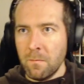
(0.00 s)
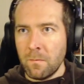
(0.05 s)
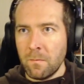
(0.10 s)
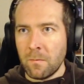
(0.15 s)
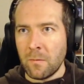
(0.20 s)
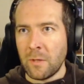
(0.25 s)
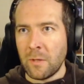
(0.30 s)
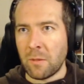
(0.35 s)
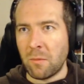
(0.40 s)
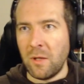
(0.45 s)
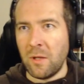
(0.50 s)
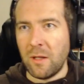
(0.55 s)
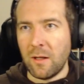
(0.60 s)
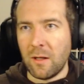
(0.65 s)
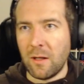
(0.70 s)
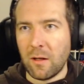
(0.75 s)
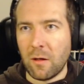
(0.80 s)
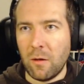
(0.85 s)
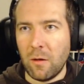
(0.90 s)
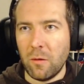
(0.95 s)
Let me
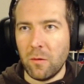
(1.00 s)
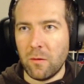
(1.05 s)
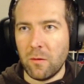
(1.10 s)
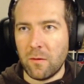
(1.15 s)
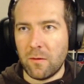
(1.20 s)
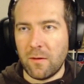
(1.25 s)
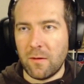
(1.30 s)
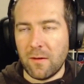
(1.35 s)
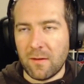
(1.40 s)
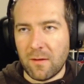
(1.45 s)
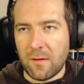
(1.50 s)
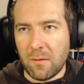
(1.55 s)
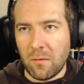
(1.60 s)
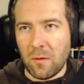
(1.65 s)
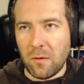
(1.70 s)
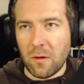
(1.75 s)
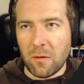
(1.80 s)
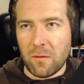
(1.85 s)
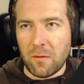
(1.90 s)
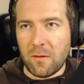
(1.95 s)
include
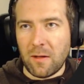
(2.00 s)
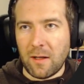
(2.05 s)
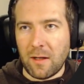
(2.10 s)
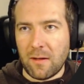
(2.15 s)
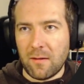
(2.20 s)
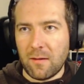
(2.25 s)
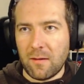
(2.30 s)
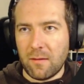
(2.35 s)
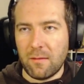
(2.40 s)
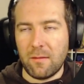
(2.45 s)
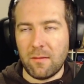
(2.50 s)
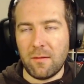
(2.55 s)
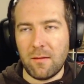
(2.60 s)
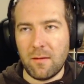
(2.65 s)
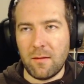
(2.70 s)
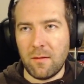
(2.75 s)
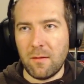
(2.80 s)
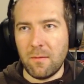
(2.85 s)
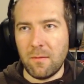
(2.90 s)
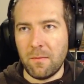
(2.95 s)
system.text
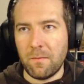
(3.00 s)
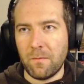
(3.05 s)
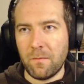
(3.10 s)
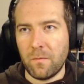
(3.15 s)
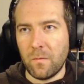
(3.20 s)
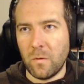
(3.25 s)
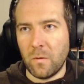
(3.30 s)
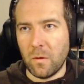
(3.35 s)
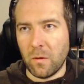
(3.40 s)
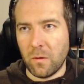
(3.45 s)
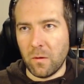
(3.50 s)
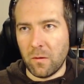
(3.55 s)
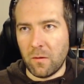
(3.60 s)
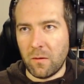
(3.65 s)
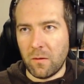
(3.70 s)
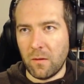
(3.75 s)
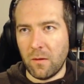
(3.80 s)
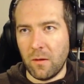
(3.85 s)
dot